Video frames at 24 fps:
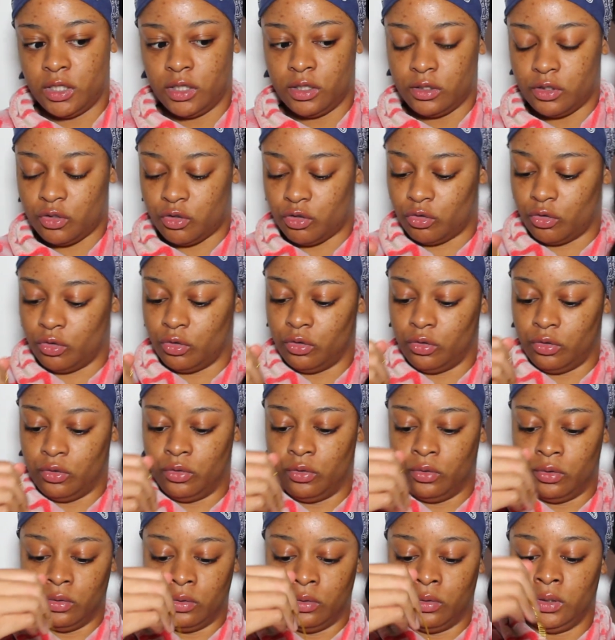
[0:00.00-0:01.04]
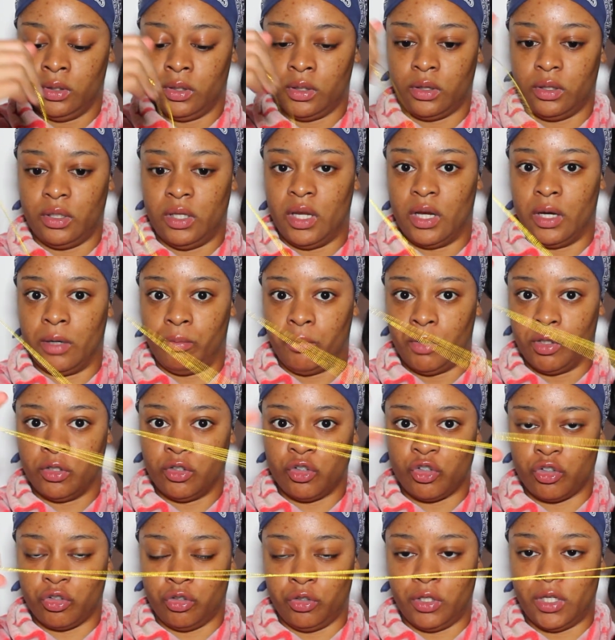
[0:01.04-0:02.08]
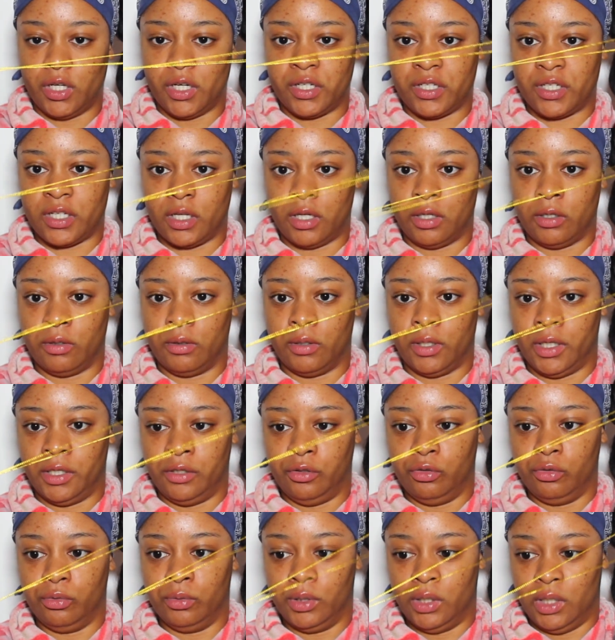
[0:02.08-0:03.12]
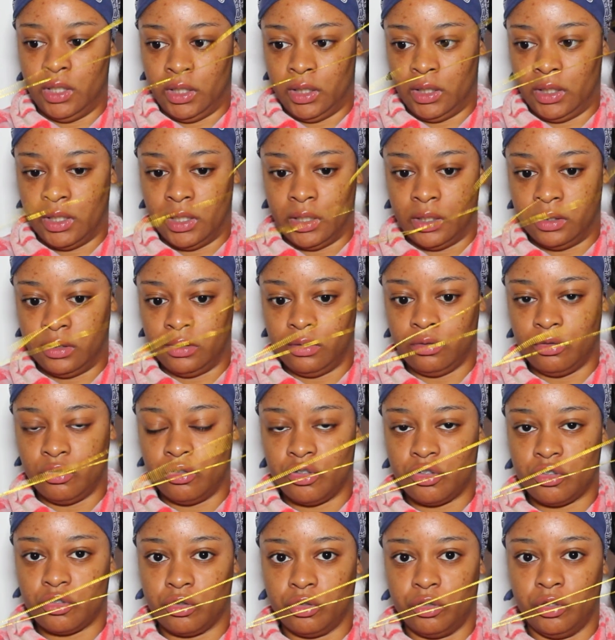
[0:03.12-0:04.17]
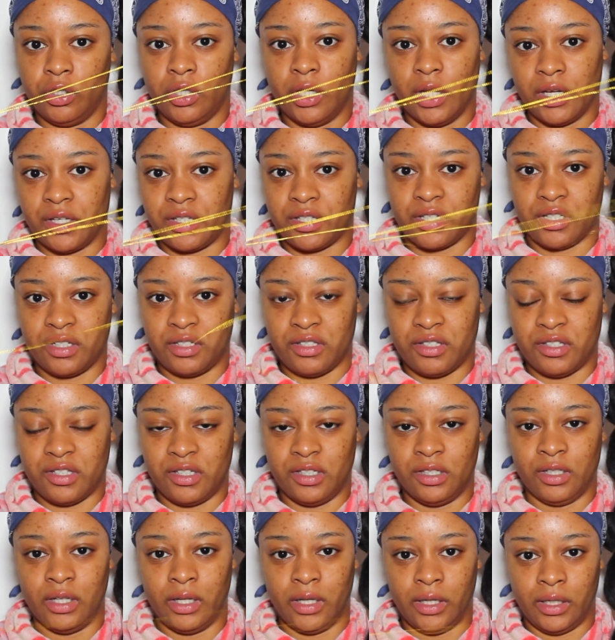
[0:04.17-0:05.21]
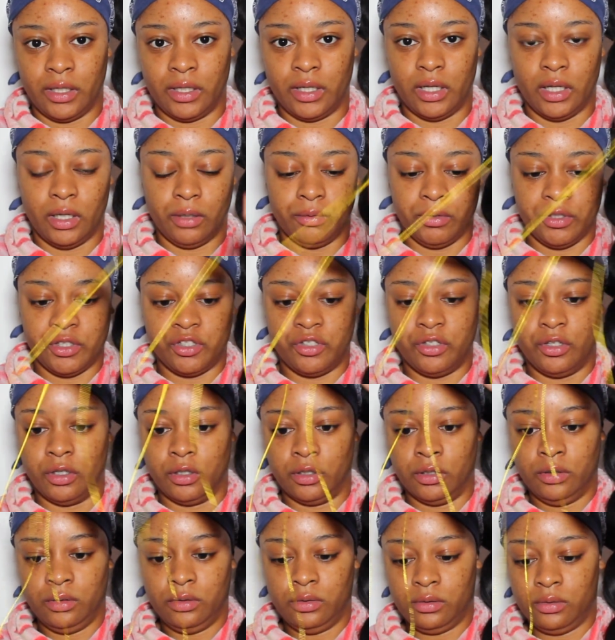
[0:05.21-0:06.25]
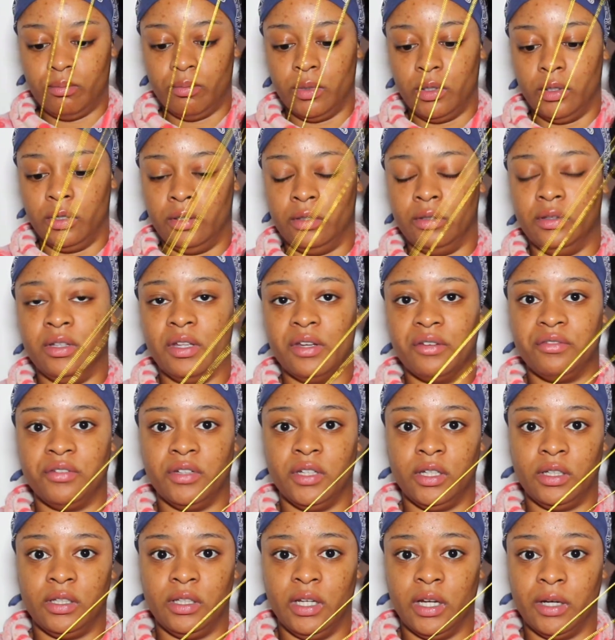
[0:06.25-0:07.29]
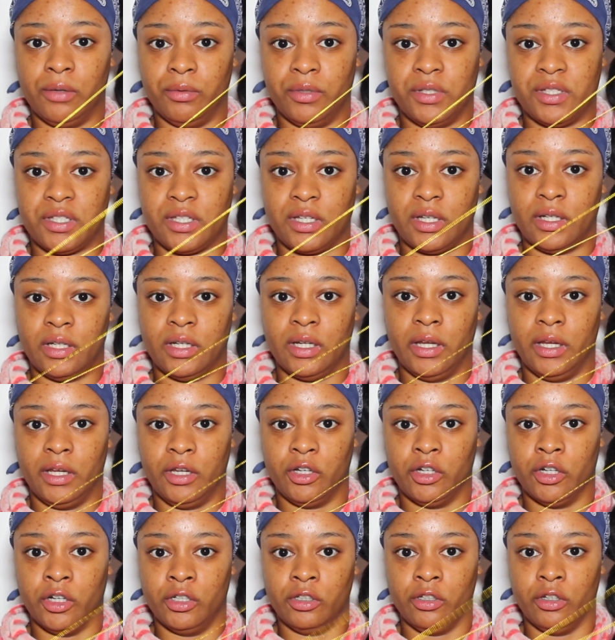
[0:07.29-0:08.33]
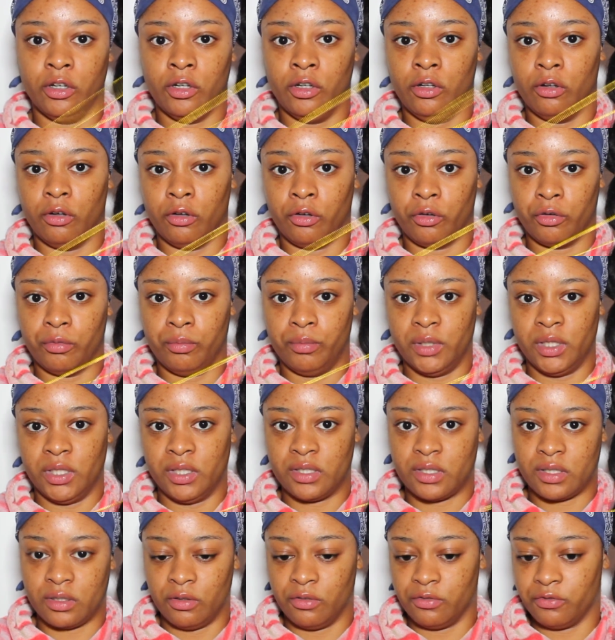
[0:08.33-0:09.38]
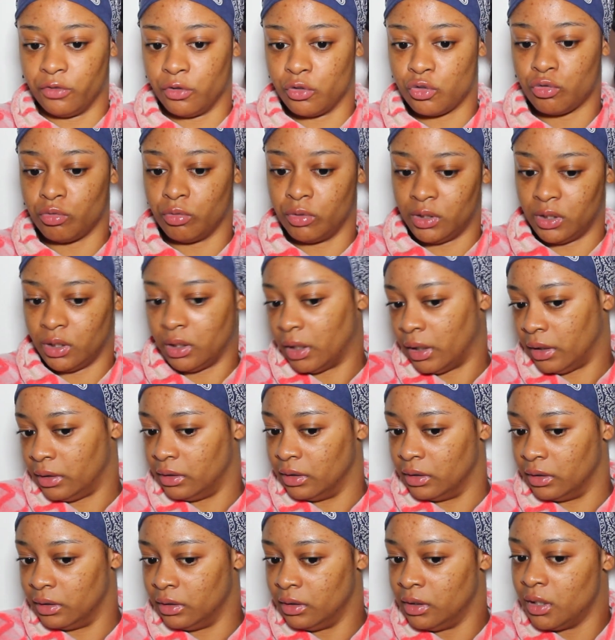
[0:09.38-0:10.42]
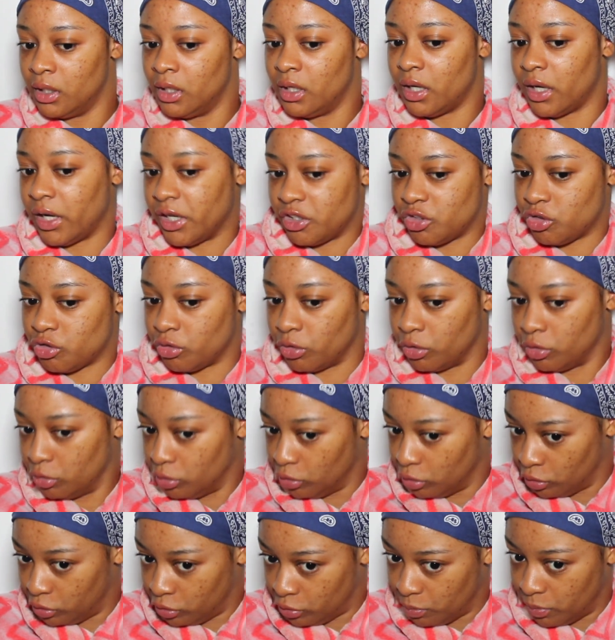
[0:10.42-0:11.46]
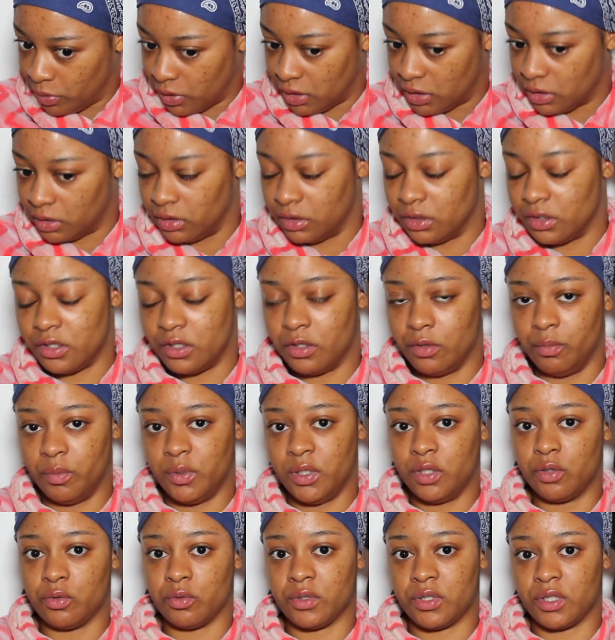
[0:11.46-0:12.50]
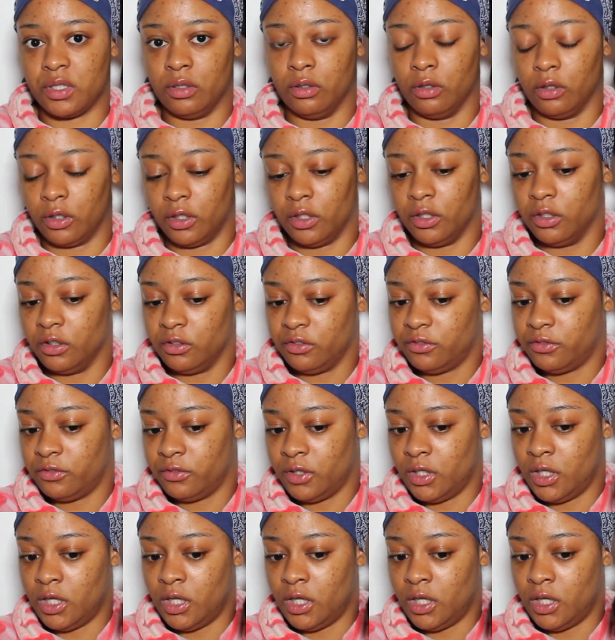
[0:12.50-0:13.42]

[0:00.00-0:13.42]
So yeah, I'm gonna show you guys how I do it again, just so you guys can see like how it's done. But definitely I would say like cut a longer piece. The first one that I did, I struggled because the piece wasn't long enough,